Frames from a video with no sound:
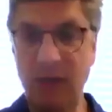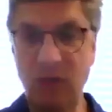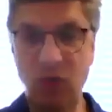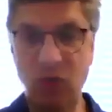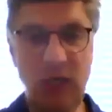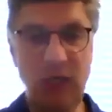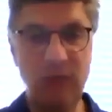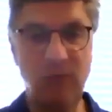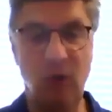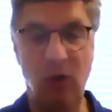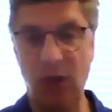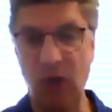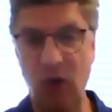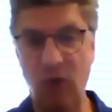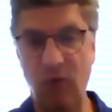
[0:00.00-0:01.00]
is trees
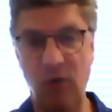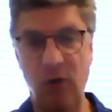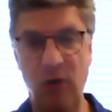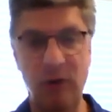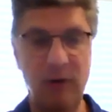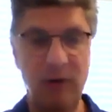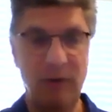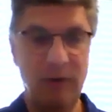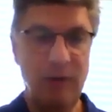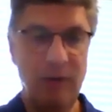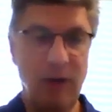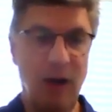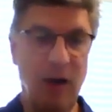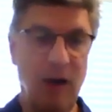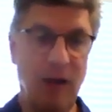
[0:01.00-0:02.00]
falling over
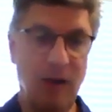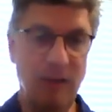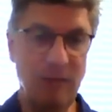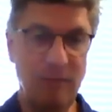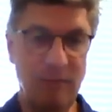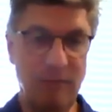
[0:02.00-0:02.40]
on it.